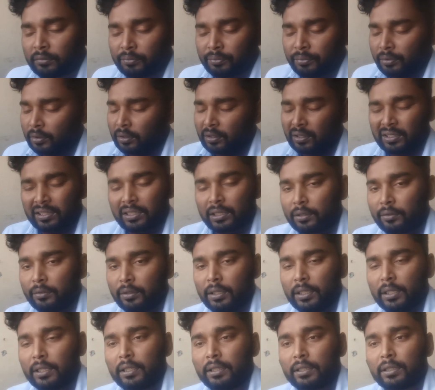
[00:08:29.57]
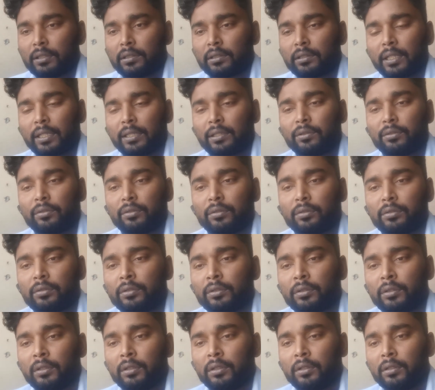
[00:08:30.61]
For the security reasons, as you
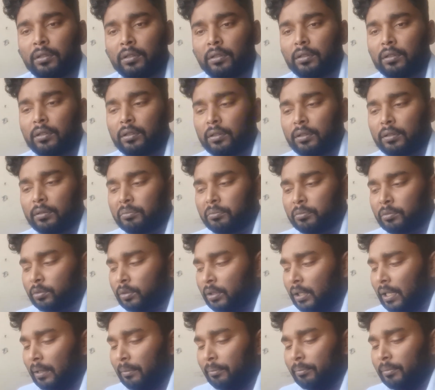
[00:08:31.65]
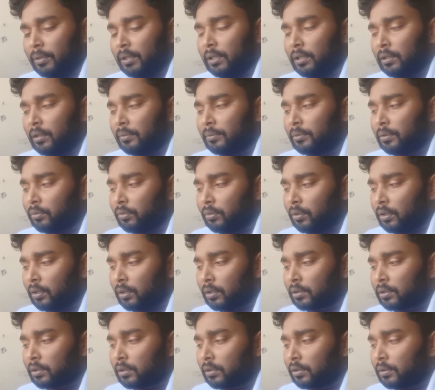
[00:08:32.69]
know, we have many of the
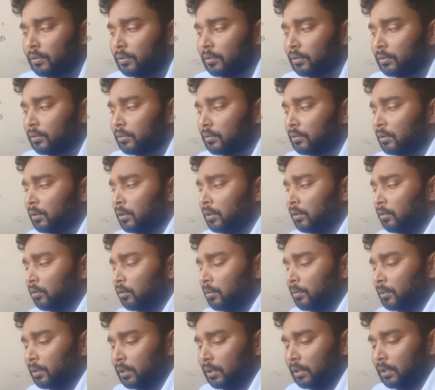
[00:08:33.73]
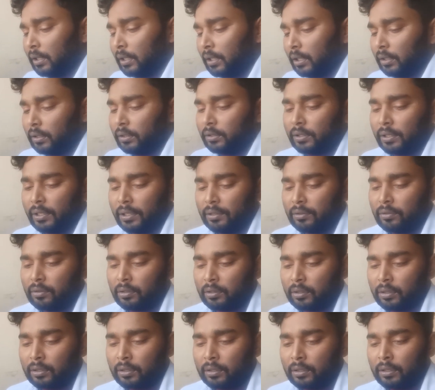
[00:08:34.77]
works over in here in
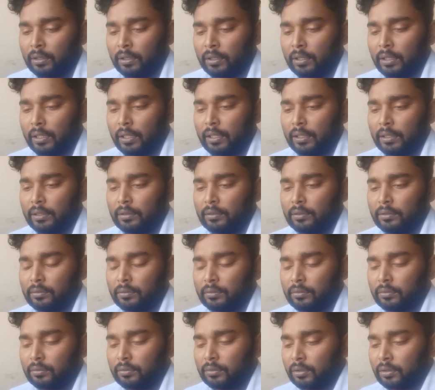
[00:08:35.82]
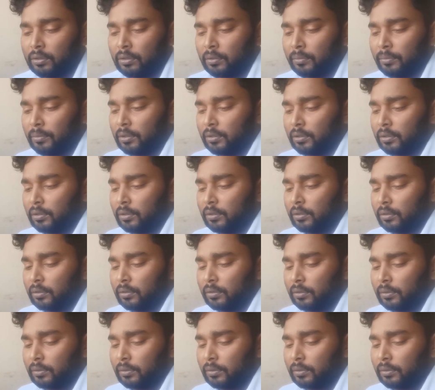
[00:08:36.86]
center, and customers